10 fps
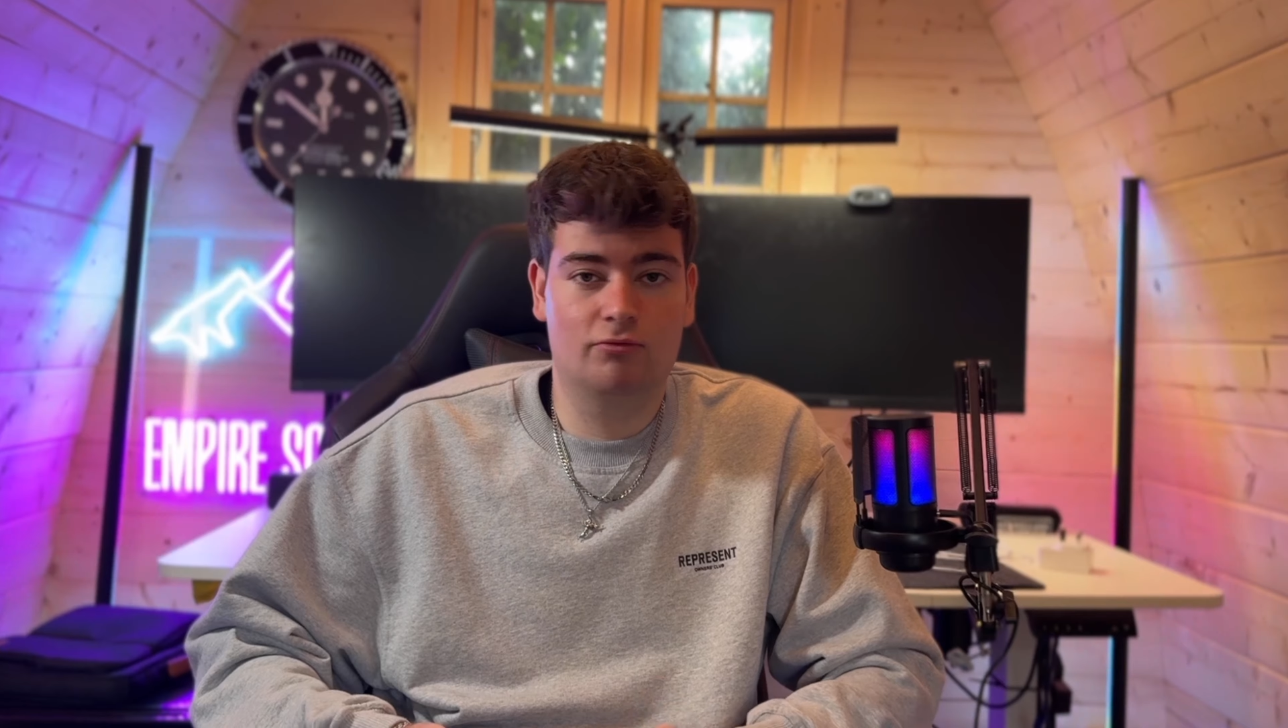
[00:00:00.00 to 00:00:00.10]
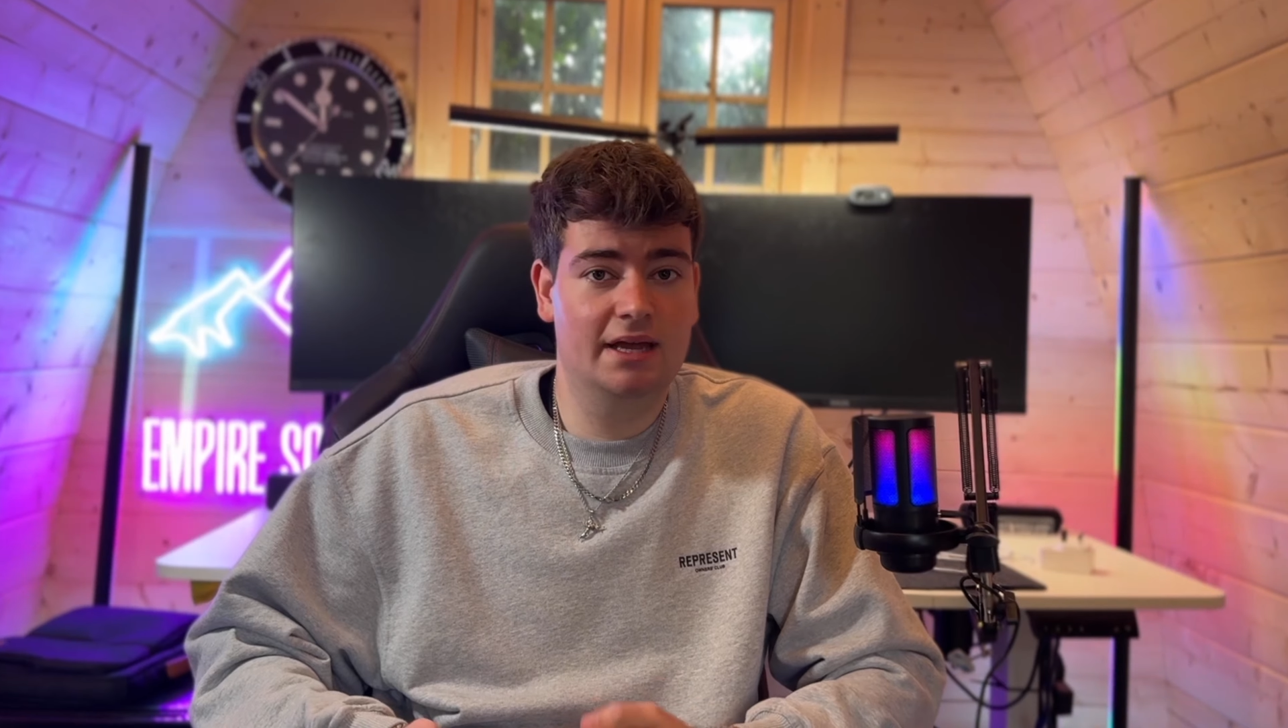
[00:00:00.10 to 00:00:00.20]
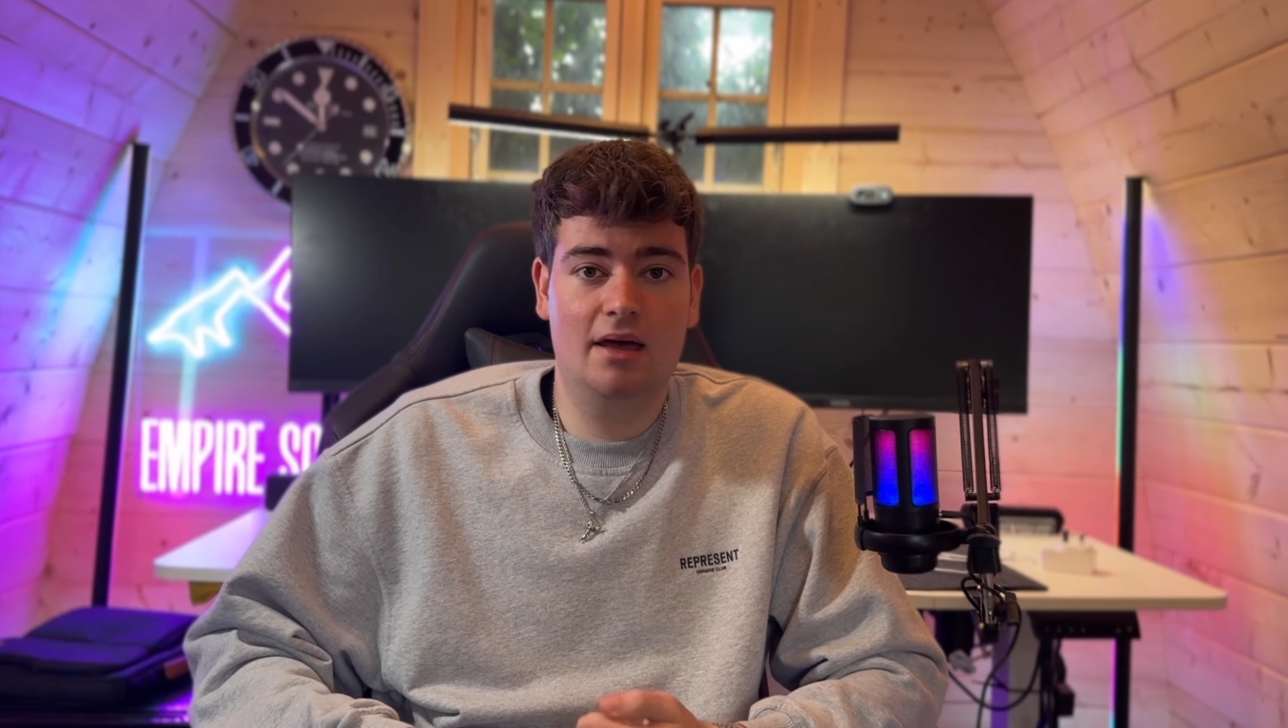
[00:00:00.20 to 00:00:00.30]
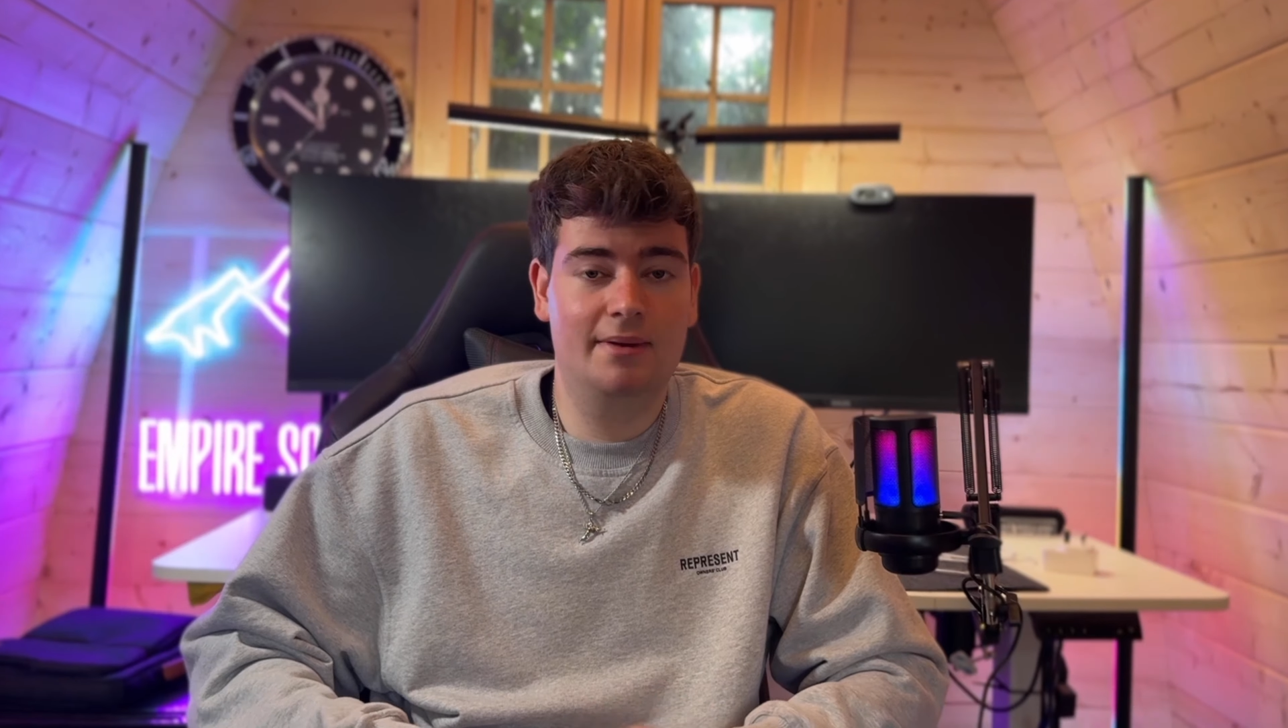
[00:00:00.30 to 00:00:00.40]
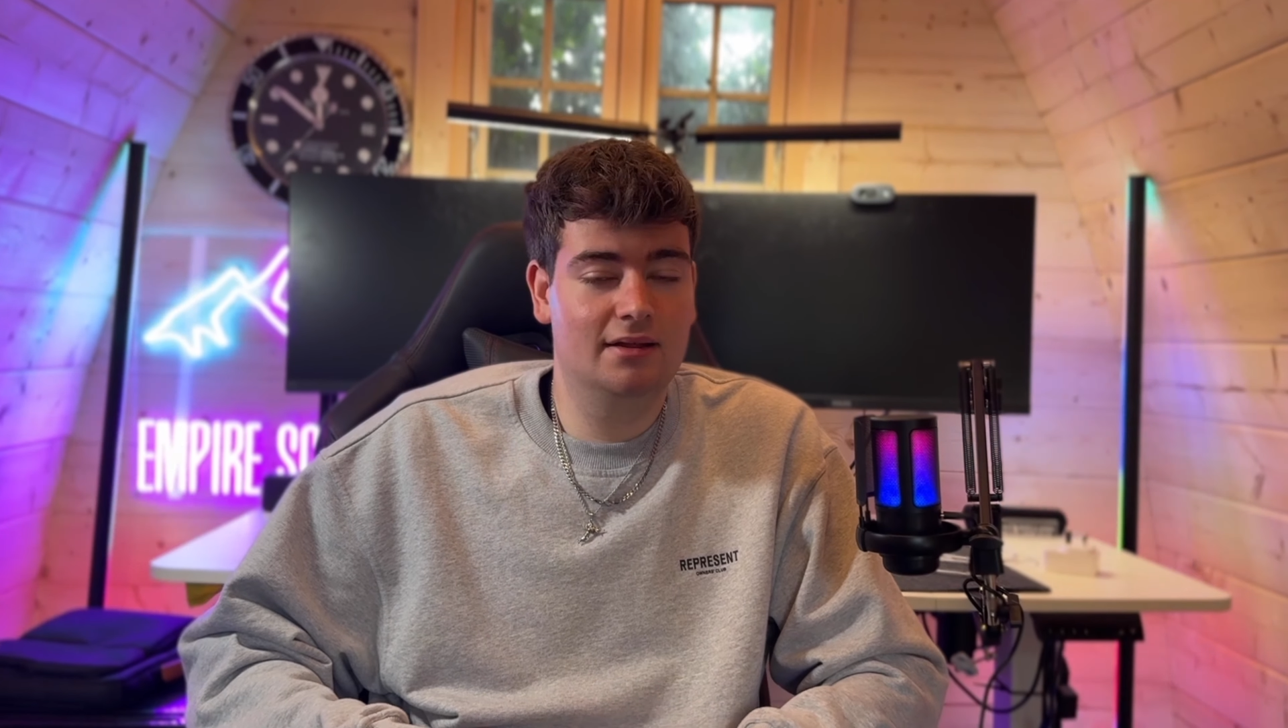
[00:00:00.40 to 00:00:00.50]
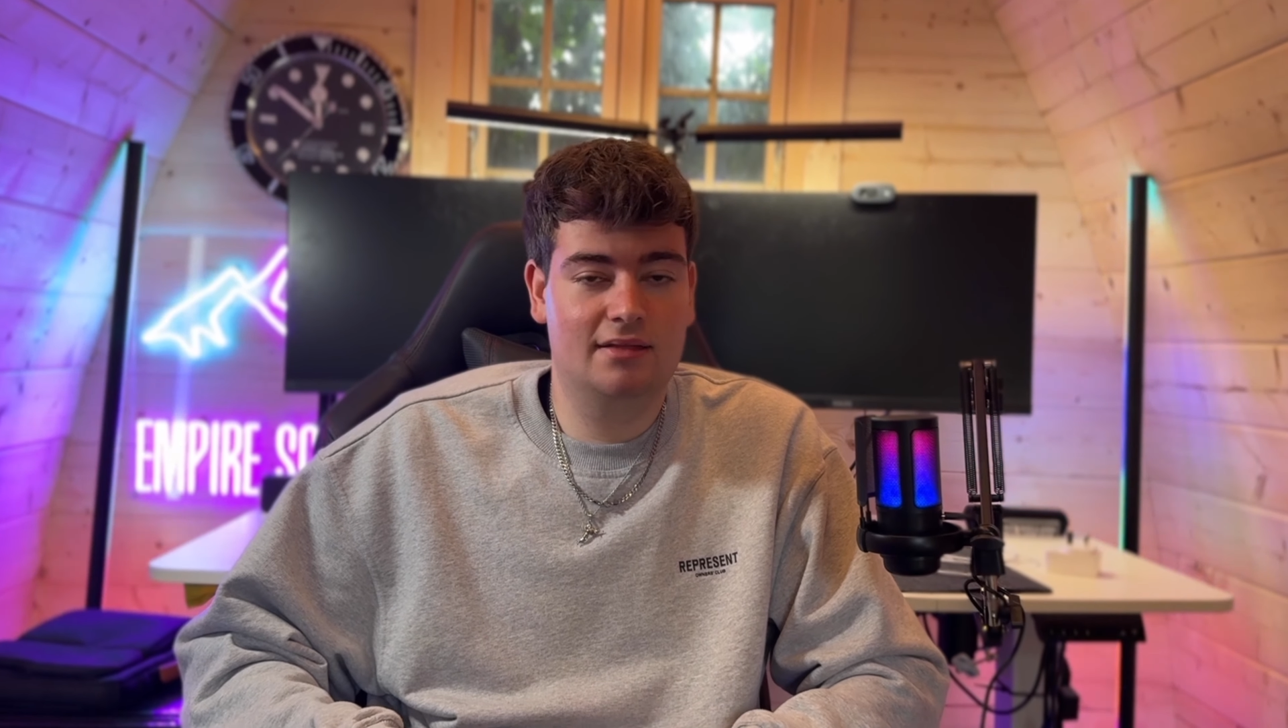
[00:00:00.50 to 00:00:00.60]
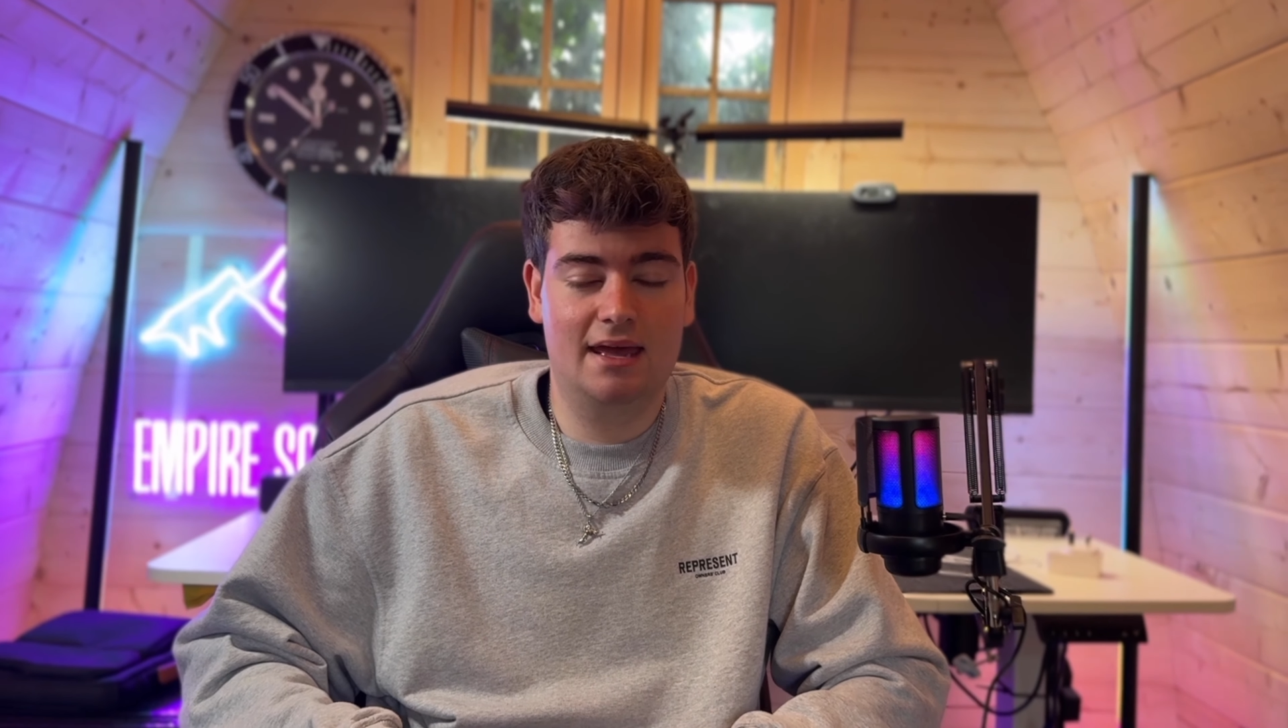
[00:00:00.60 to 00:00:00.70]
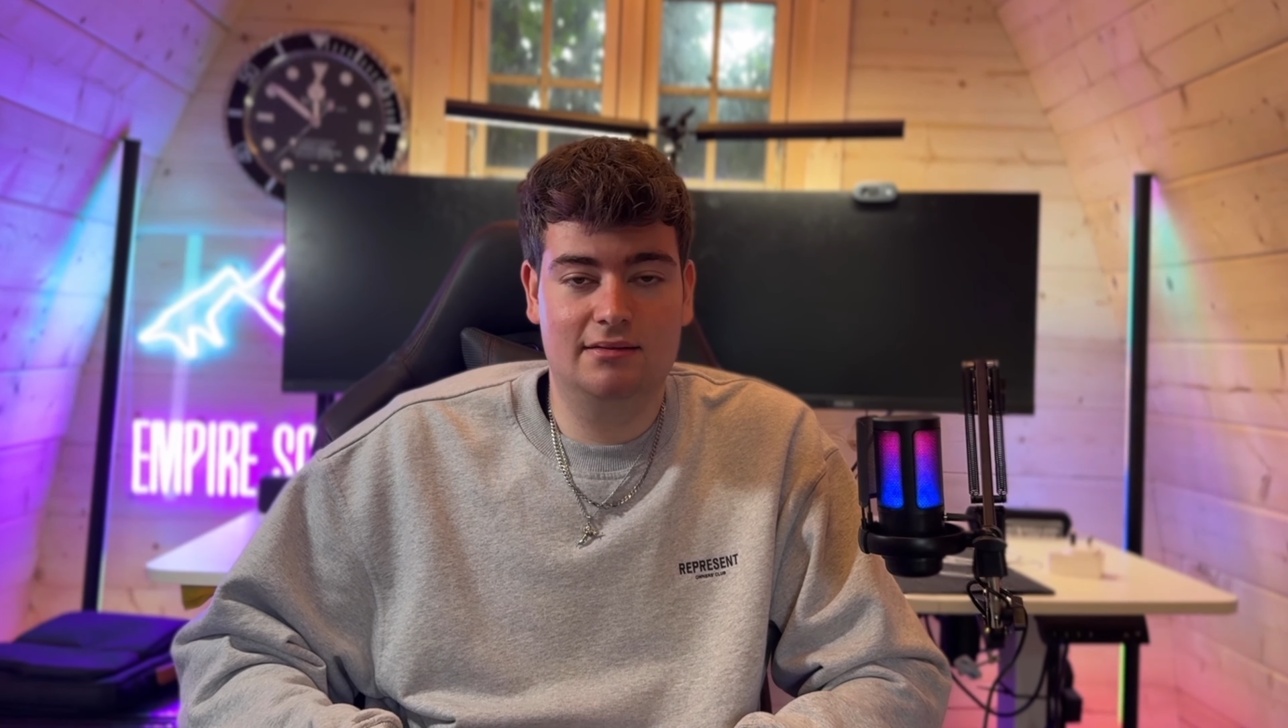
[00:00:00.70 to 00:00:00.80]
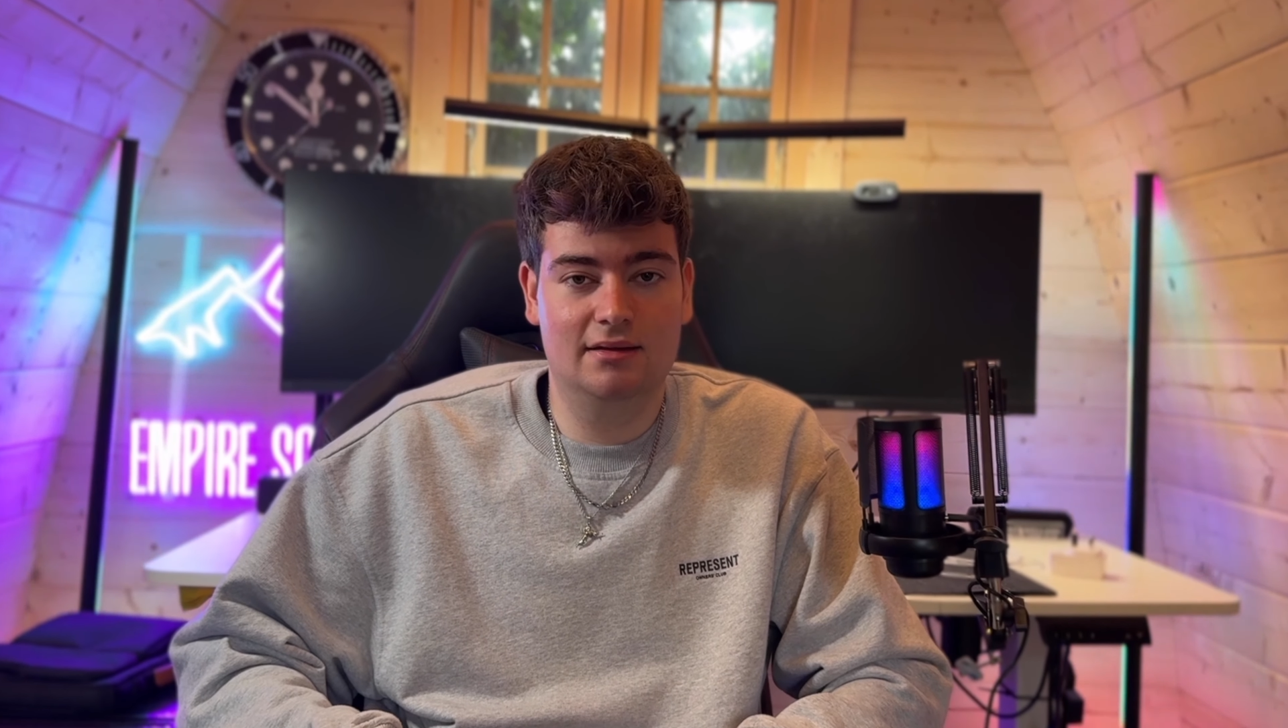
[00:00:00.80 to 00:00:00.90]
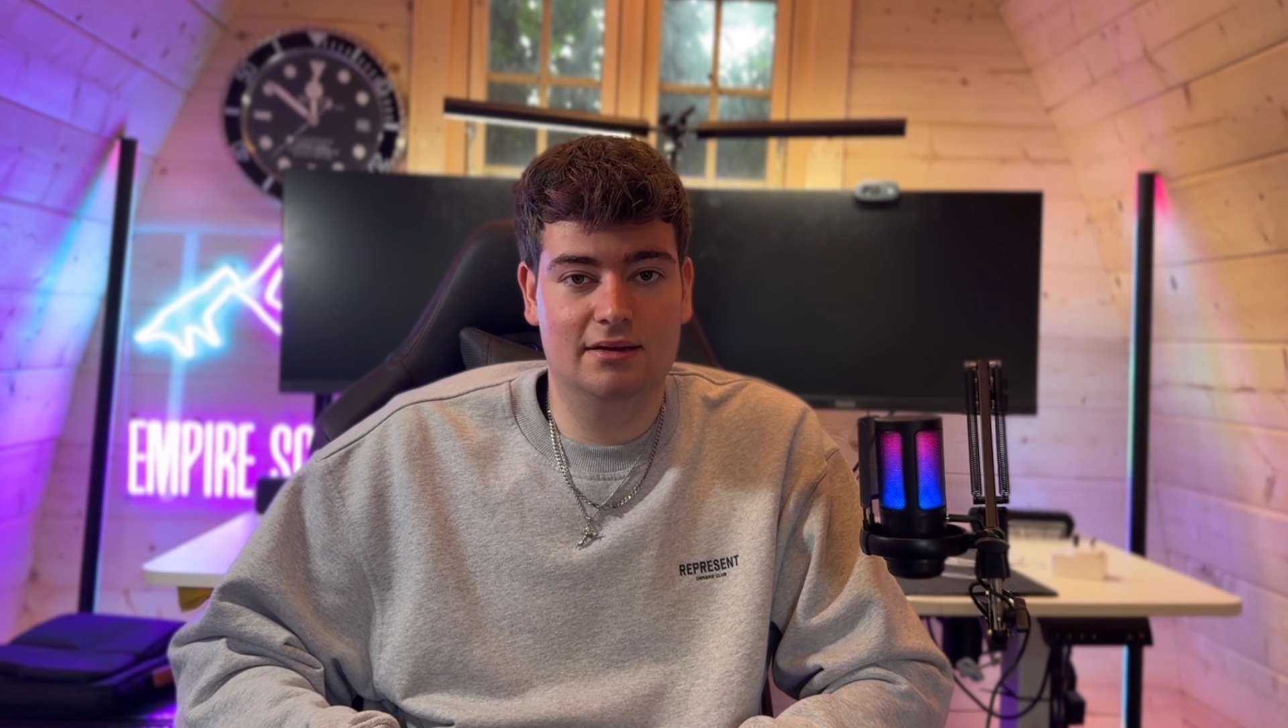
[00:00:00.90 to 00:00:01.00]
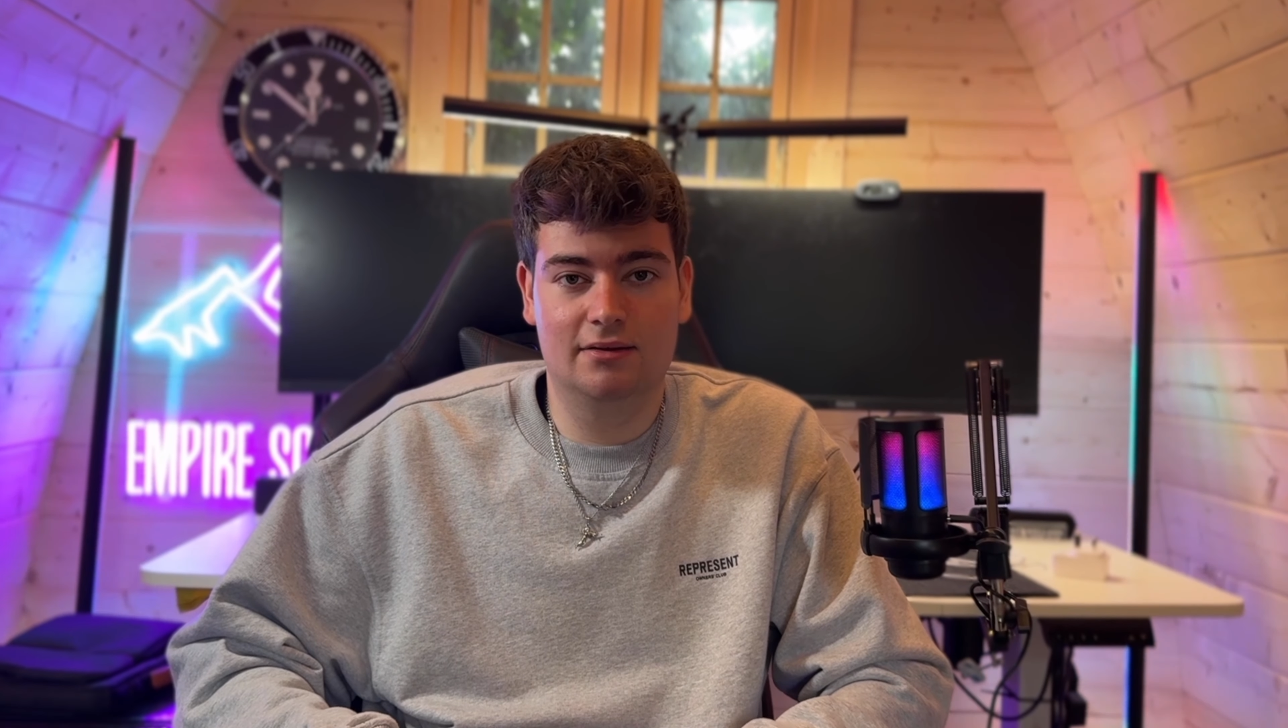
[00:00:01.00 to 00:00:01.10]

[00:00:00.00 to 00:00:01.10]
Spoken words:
rehabilitated